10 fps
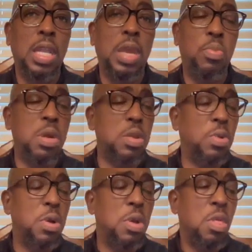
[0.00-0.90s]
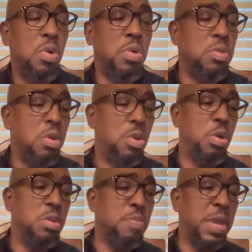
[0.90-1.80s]
and they wonder well, who
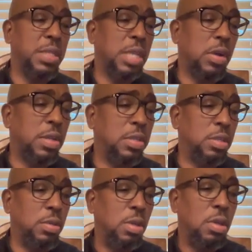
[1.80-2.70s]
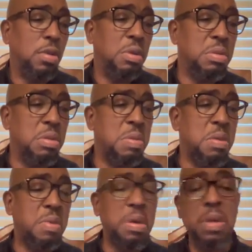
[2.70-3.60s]
who you been talking to, who you
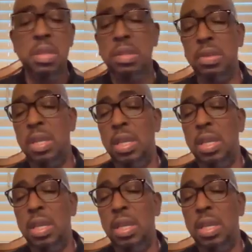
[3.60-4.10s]
in running,